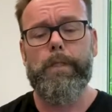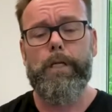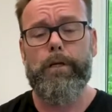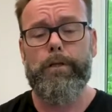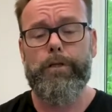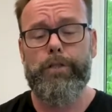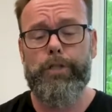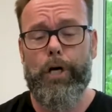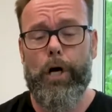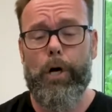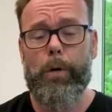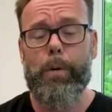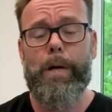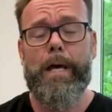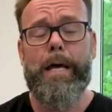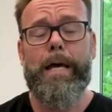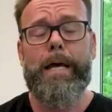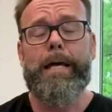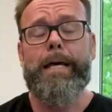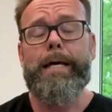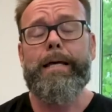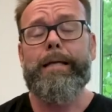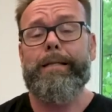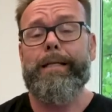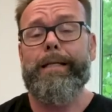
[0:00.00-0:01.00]
So
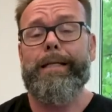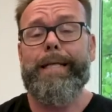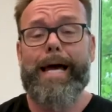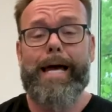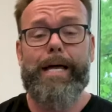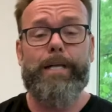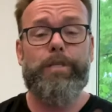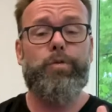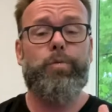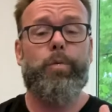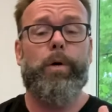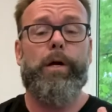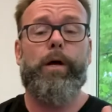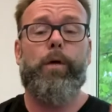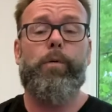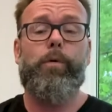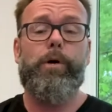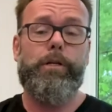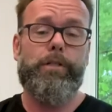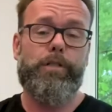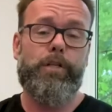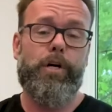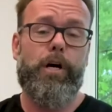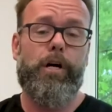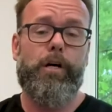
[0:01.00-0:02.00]
the last one, I
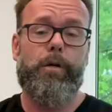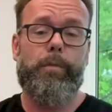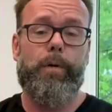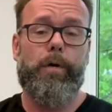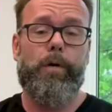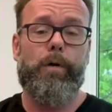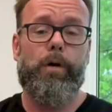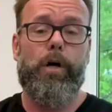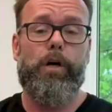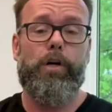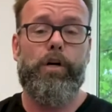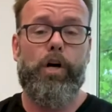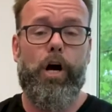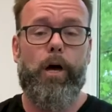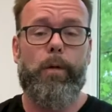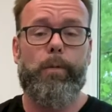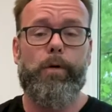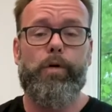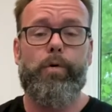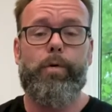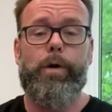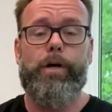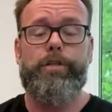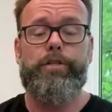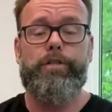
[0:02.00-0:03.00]
wanna talk about a
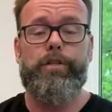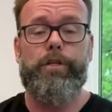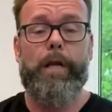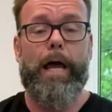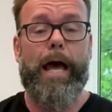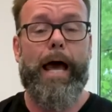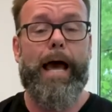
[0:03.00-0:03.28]
common question.